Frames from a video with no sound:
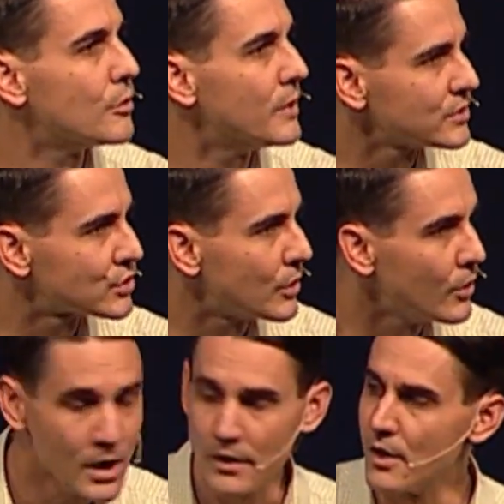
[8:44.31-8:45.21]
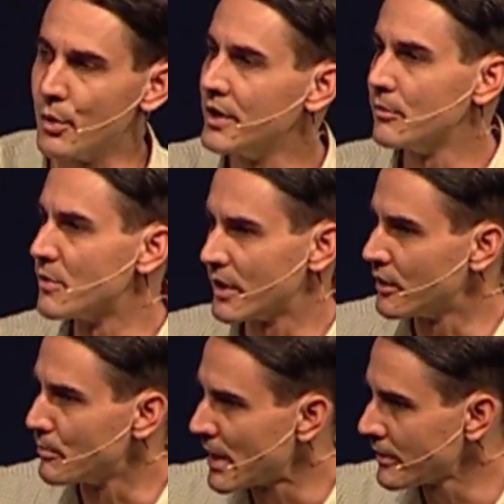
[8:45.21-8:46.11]
much so they wouldn't
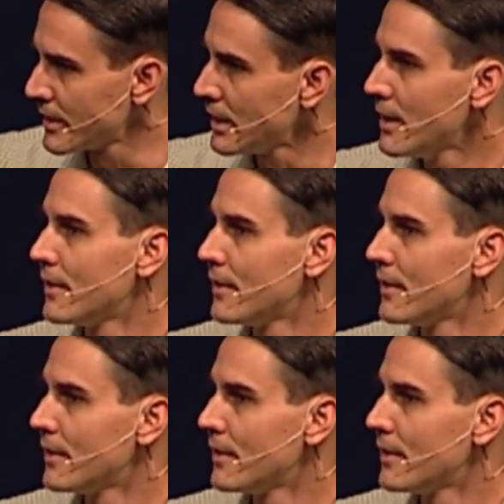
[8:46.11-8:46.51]
intermarry,